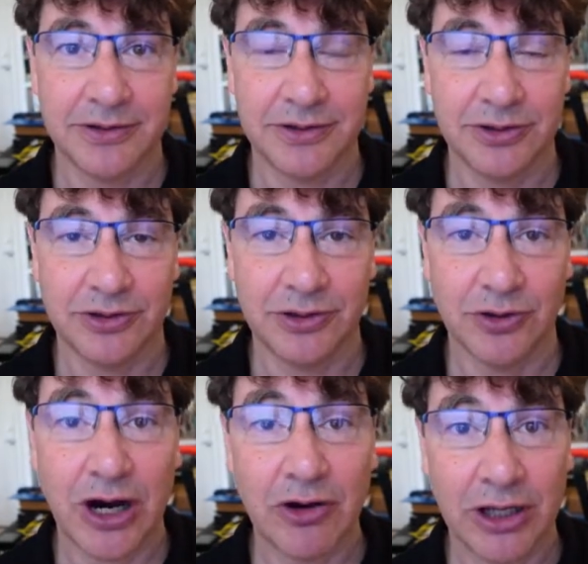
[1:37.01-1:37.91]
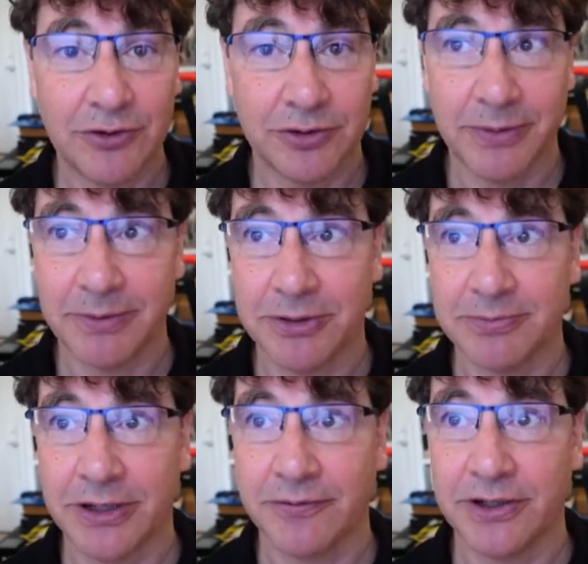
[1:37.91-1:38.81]
you are allowed to make these
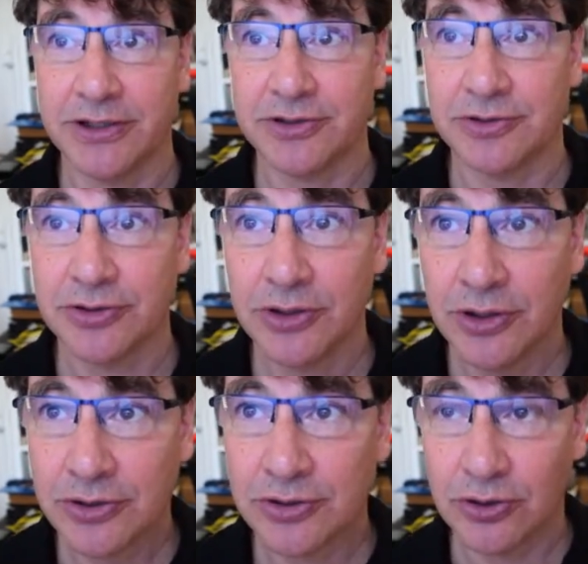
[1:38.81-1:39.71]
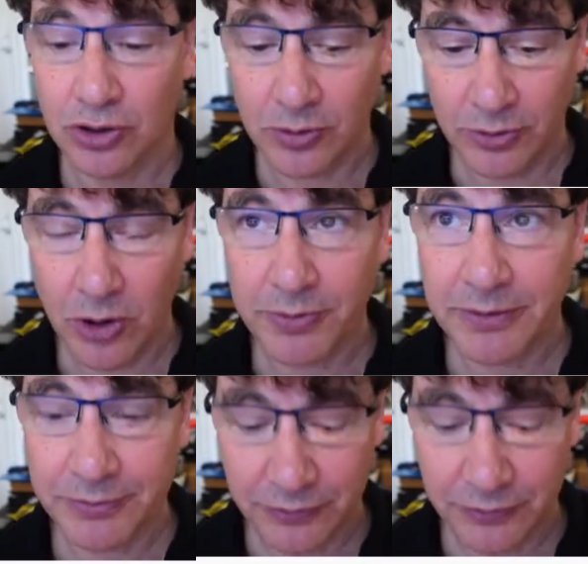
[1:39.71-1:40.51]
modifications. So open up your